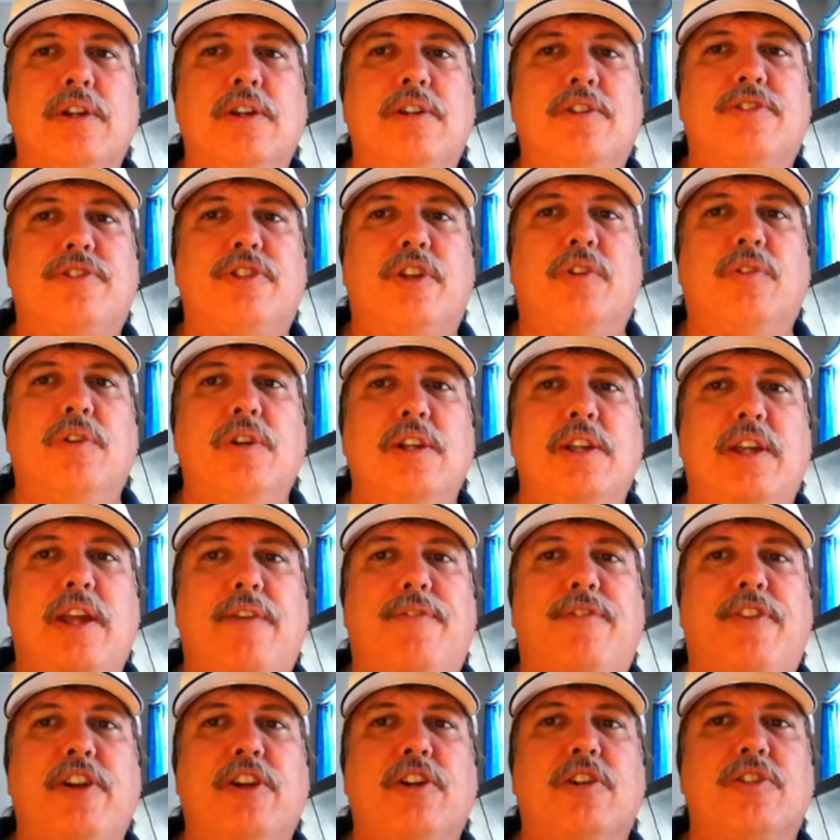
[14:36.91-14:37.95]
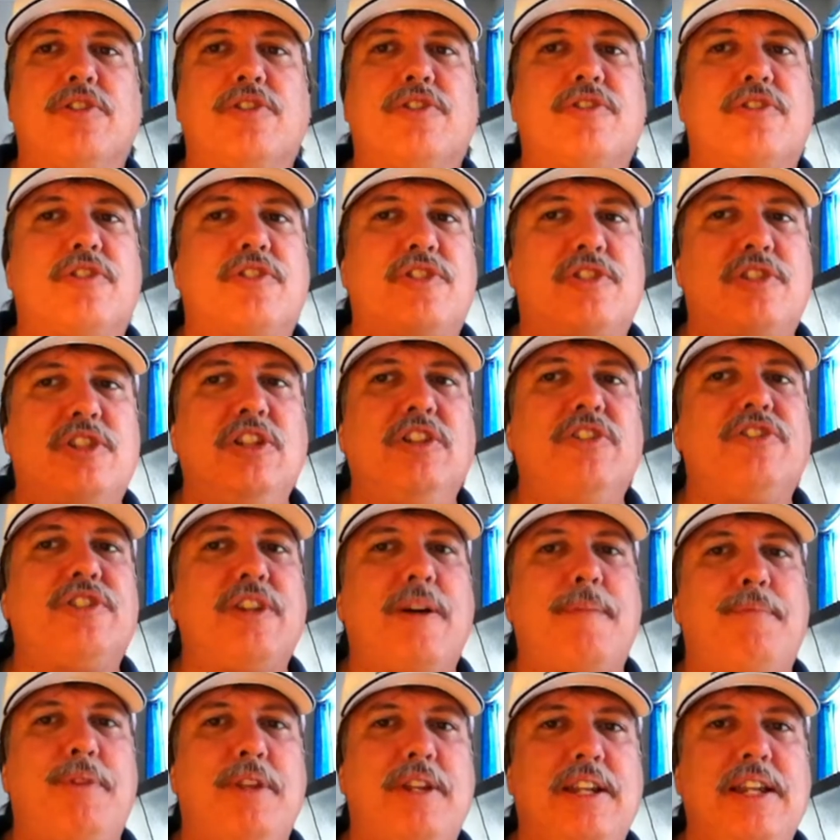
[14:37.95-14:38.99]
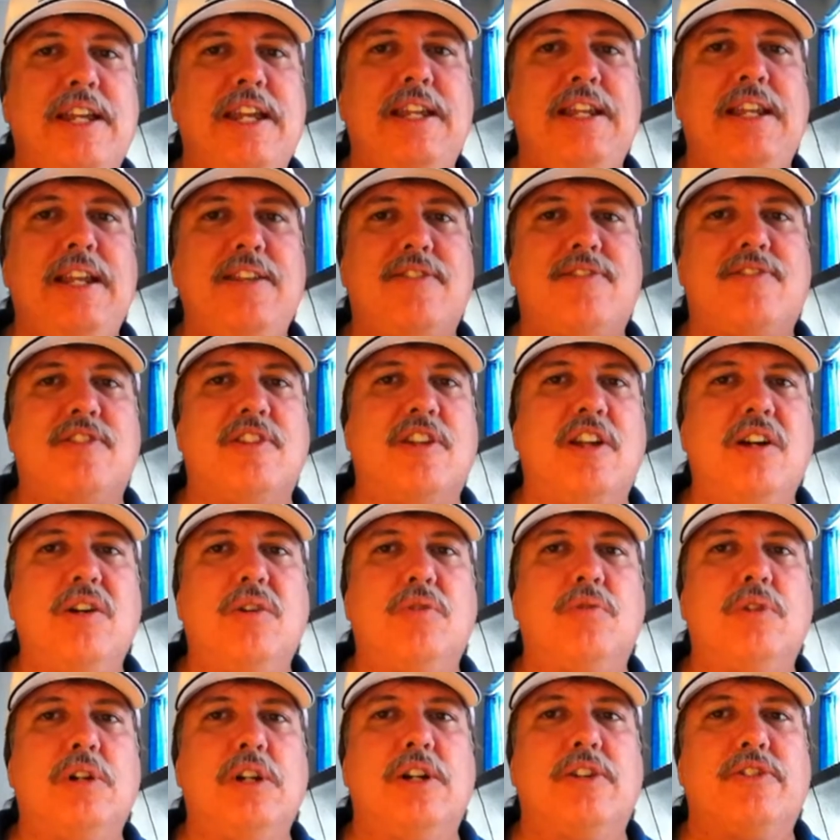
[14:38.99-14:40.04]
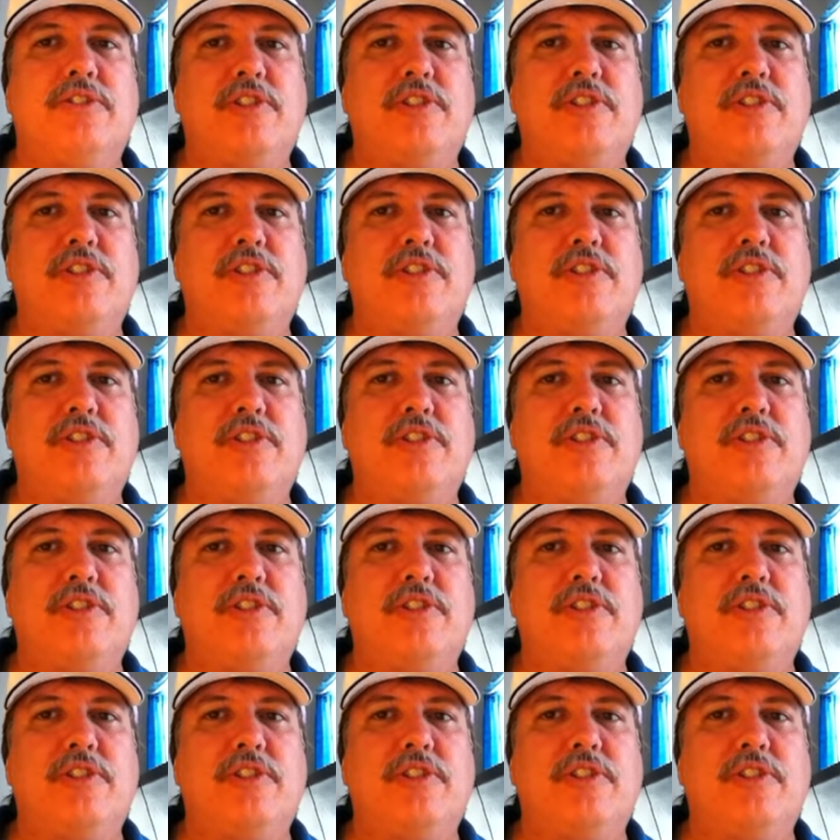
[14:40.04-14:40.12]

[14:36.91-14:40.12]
So if there's still something that he needs to know,